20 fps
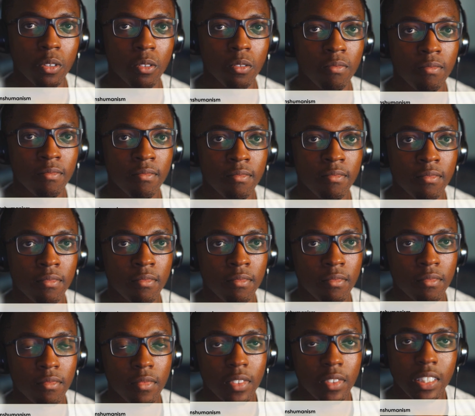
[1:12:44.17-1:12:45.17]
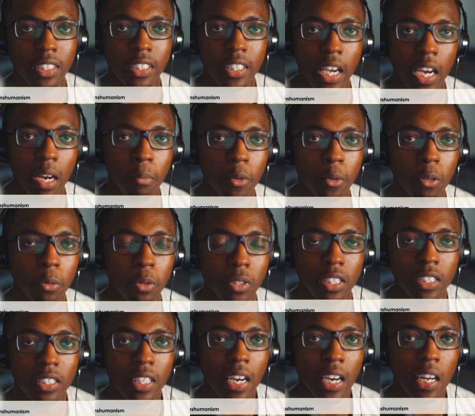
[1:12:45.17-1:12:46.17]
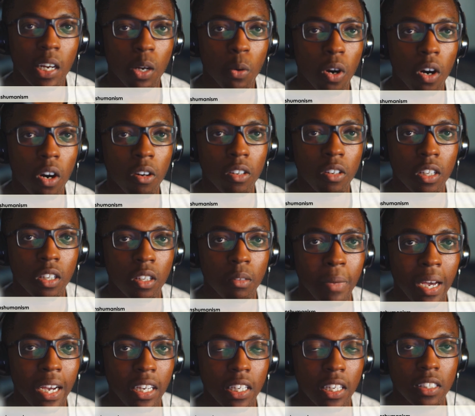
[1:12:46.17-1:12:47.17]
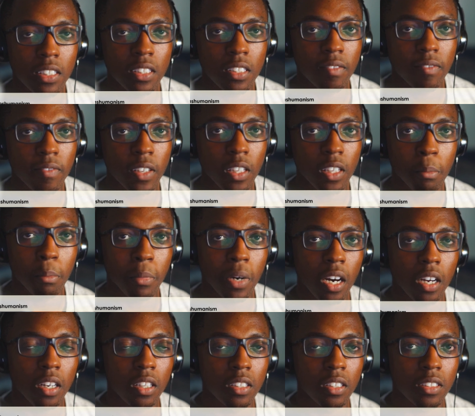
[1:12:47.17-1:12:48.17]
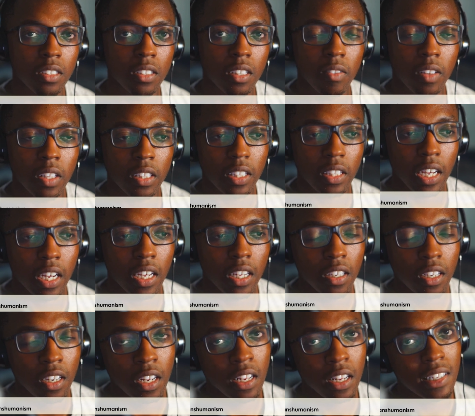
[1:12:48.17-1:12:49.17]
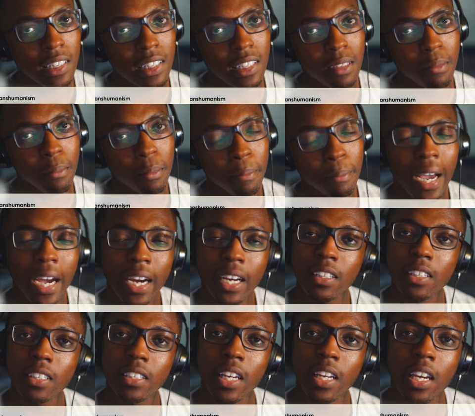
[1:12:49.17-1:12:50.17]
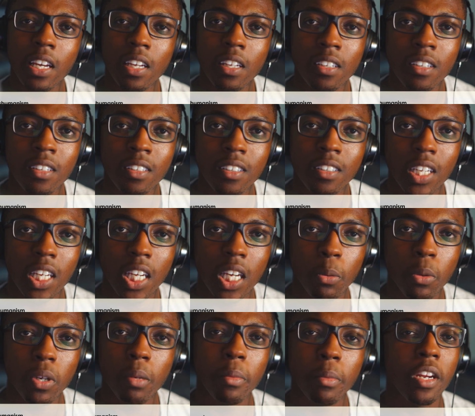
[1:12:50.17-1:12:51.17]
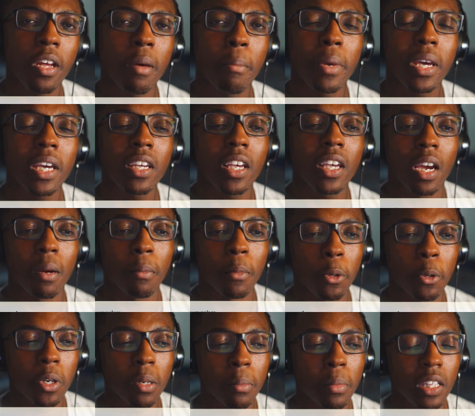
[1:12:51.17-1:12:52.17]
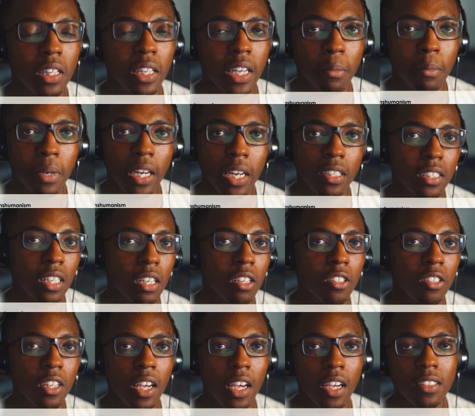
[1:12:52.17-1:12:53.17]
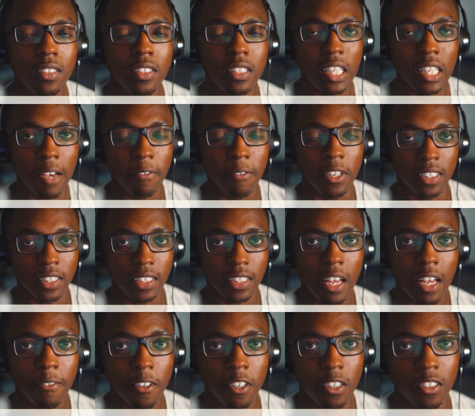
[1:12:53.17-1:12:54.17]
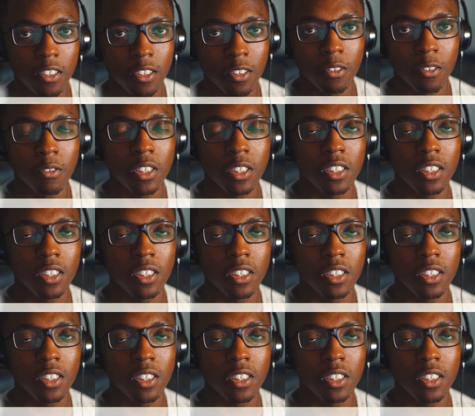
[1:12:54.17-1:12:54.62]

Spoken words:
This camera with this kind of quality, magnesium feeling body and stuff like that. Back in the day, it would have been a big camera. It would have been like my Sony A77 II, which is more of an